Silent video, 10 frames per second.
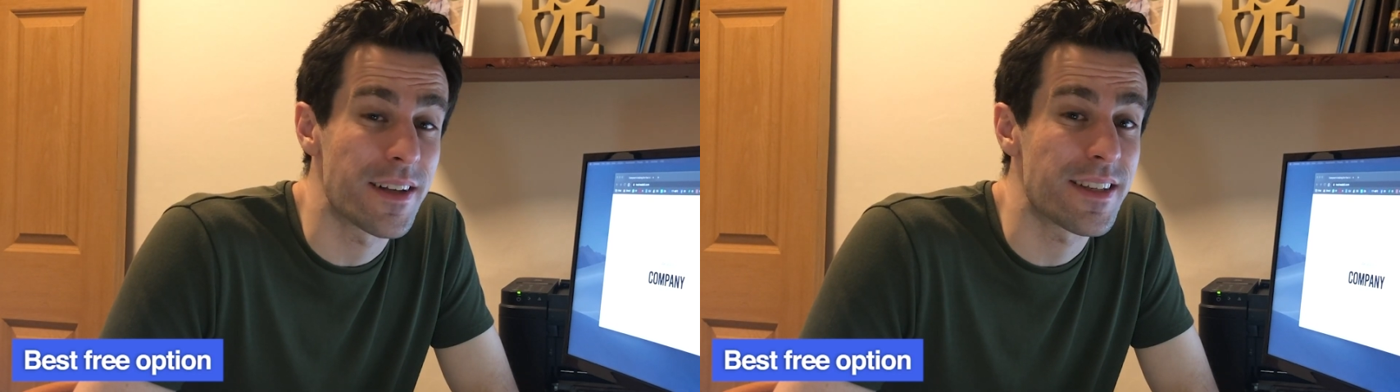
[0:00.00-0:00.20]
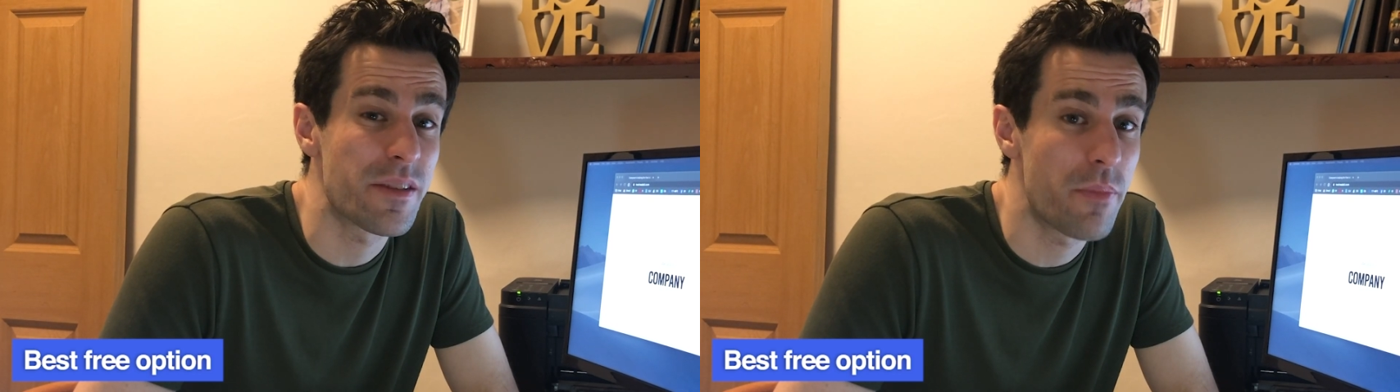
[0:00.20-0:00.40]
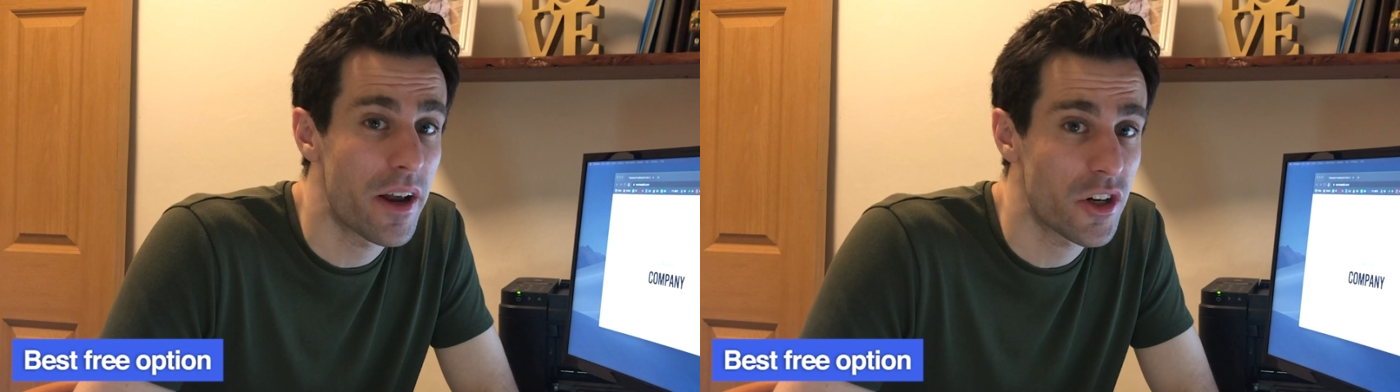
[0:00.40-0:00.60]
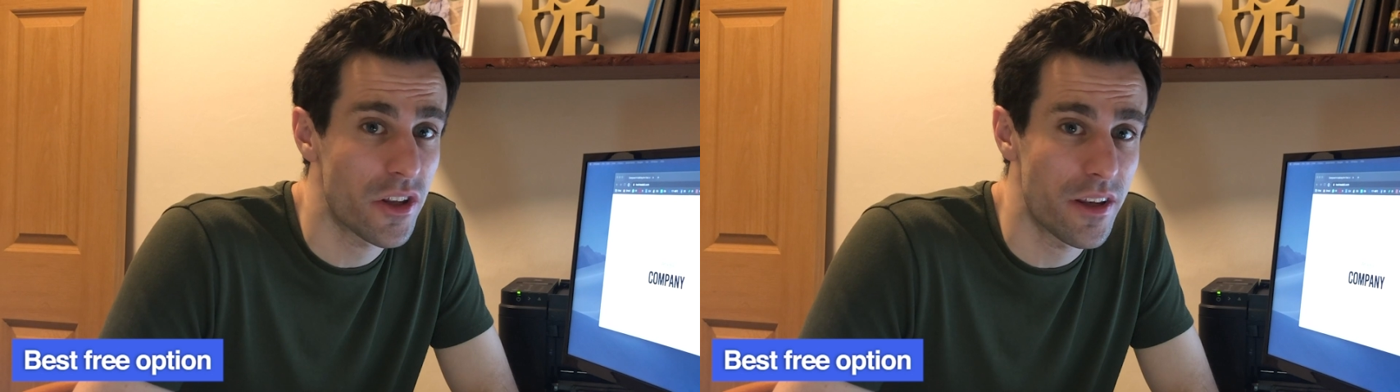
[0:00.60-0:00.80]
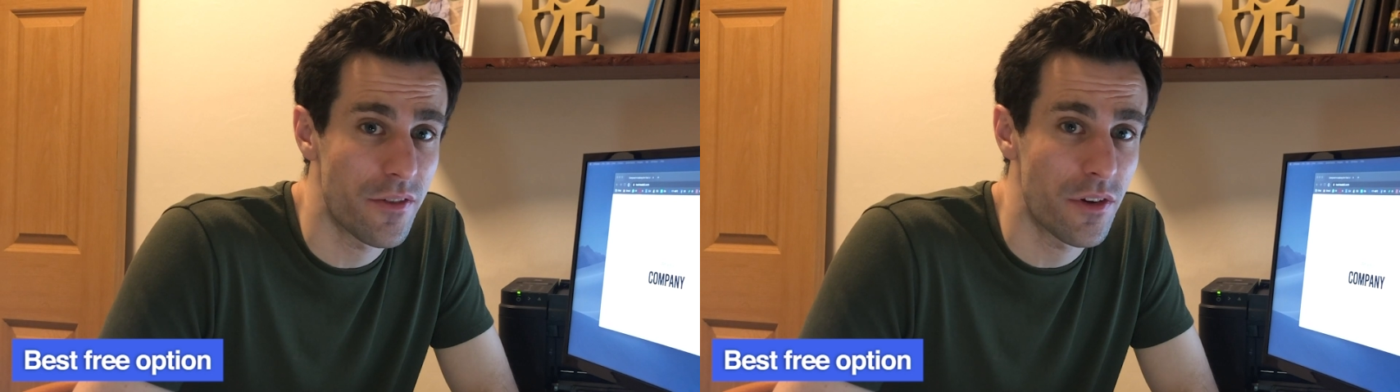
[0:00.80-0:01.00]

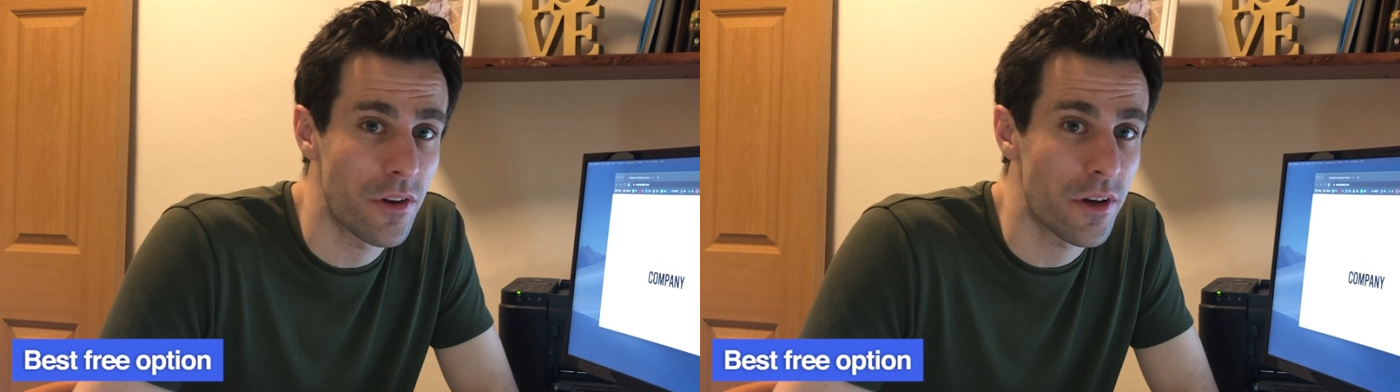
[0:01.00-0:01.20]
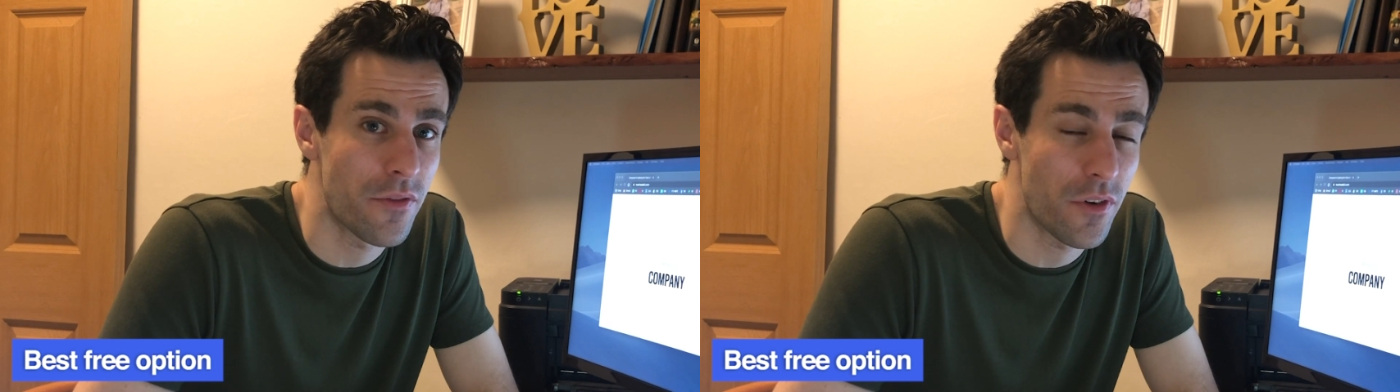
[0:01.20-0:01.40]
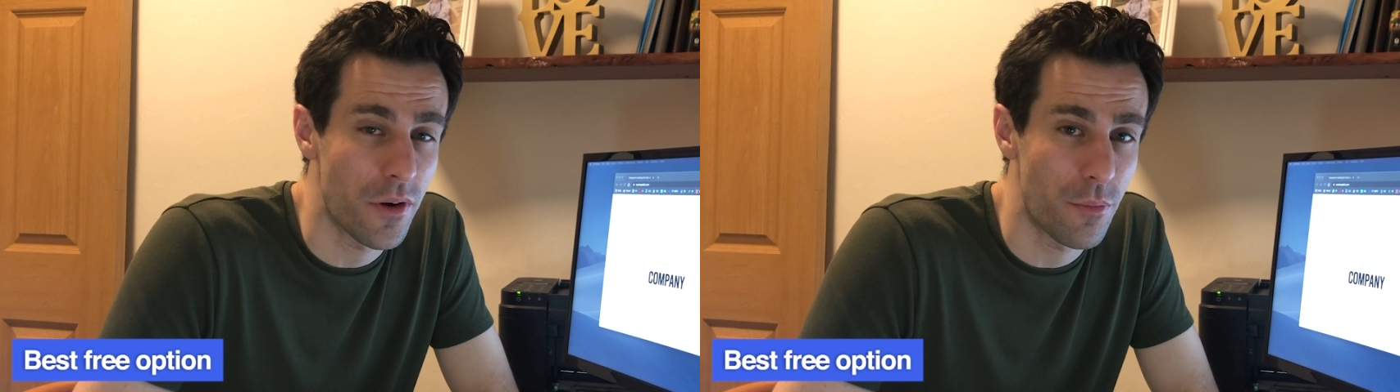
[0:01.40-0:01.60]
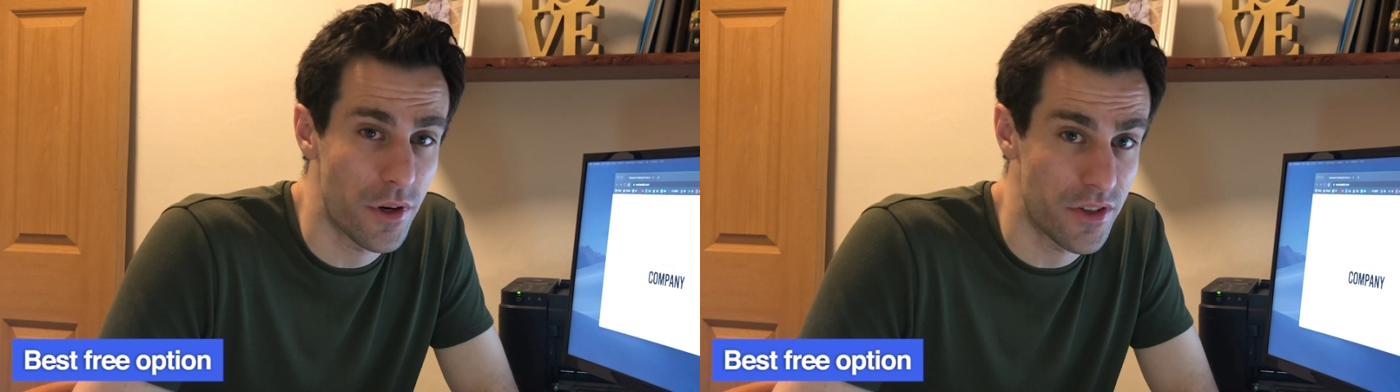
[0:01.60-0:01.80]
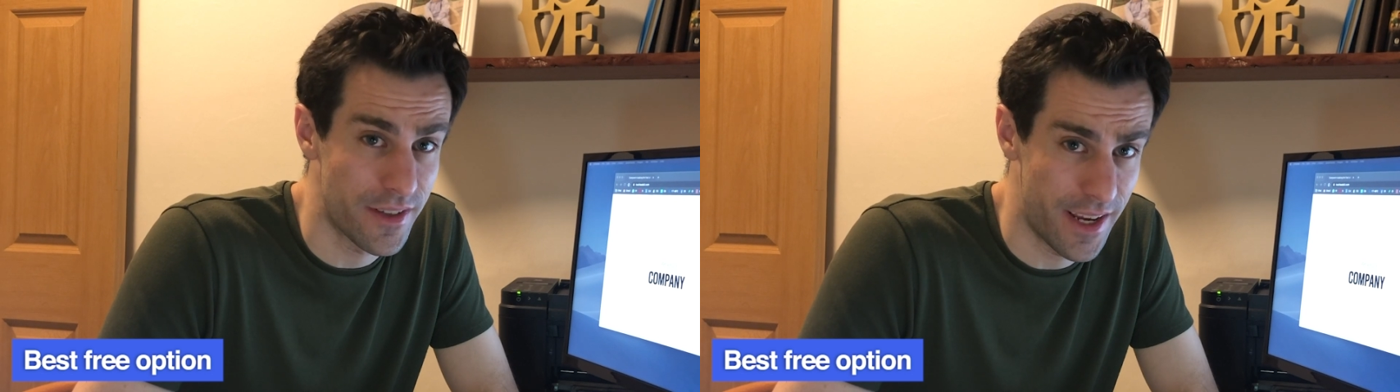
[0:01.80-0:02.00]
especially if you're looking for a
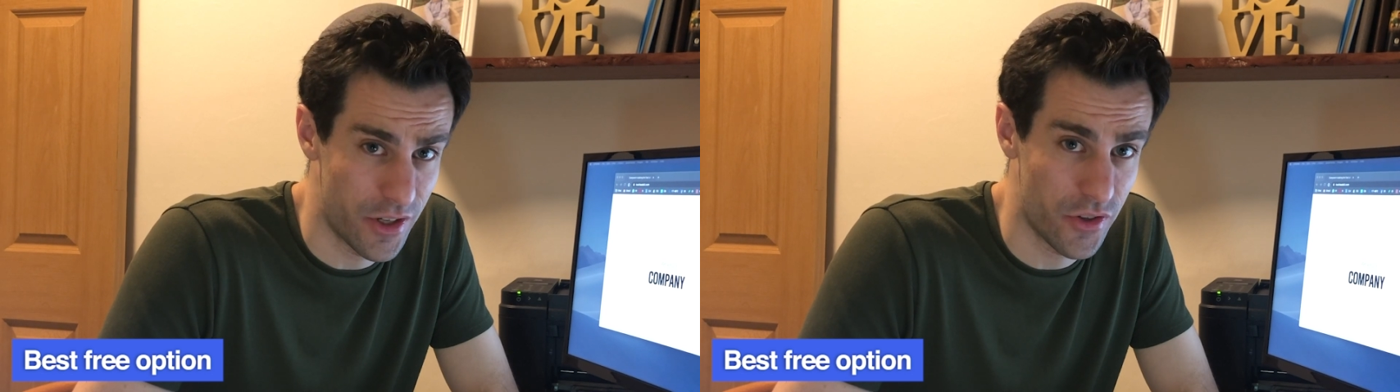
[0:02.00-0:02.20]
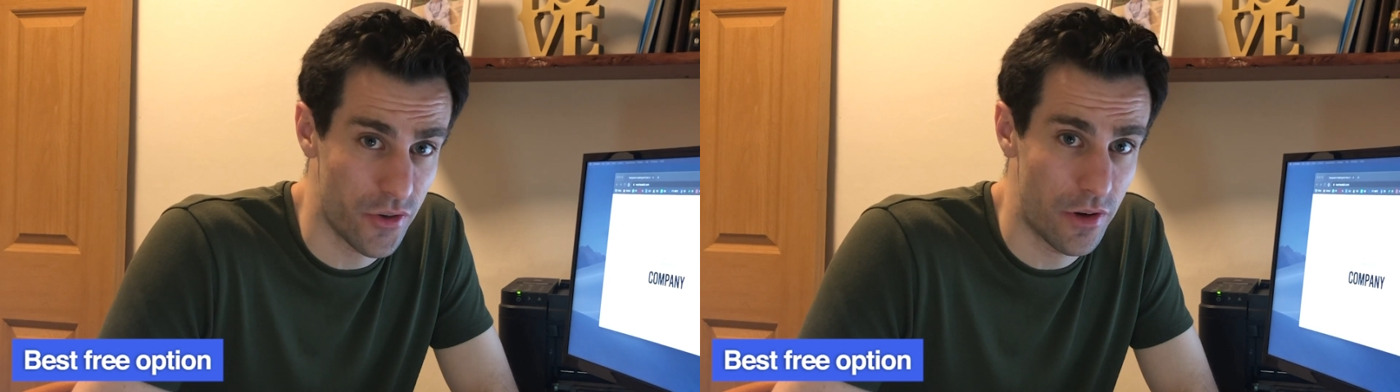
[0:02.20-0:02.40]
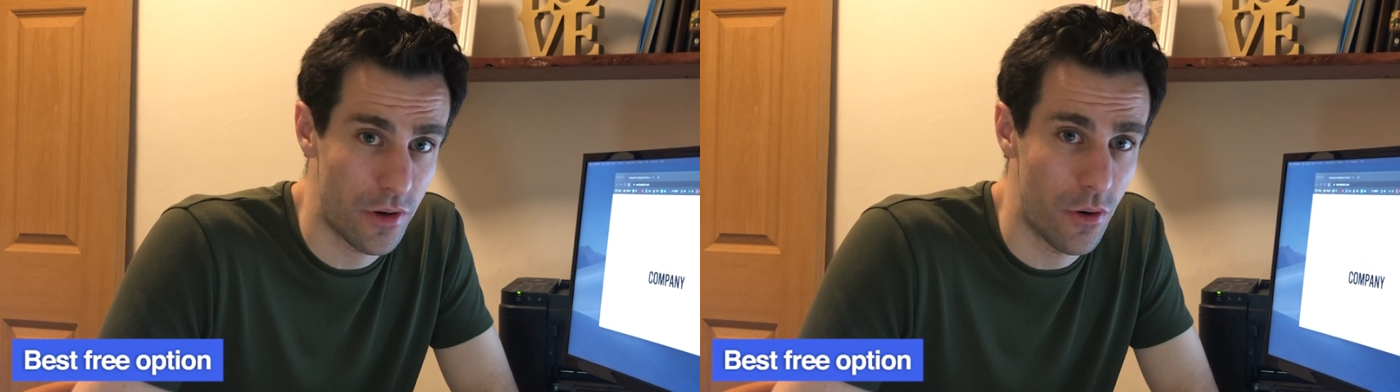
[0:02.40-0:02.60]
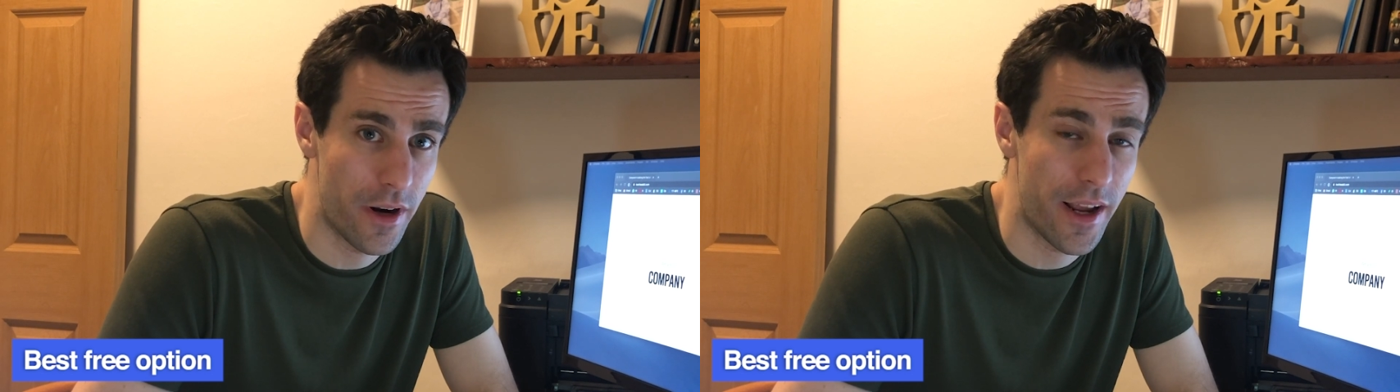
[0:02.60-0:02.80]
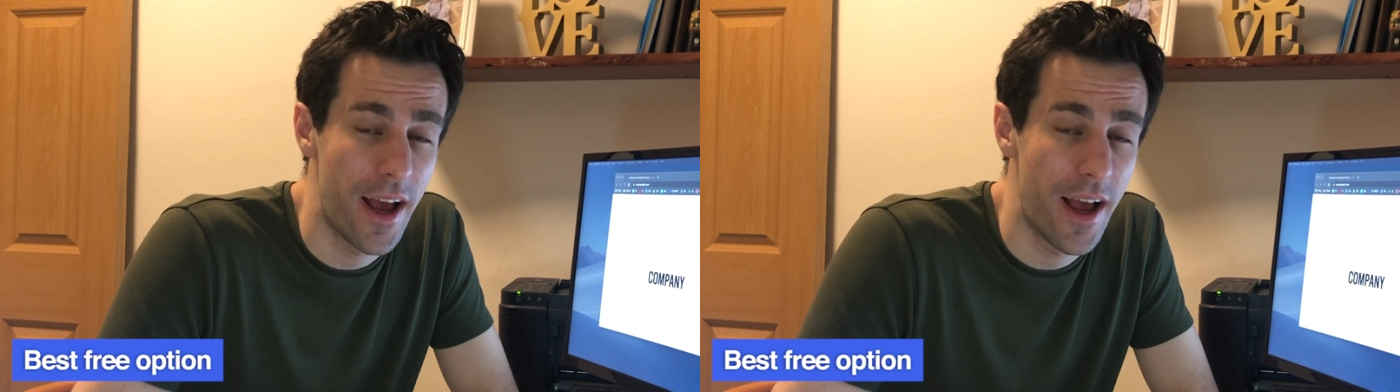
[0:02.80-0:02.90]
presentation screen recording,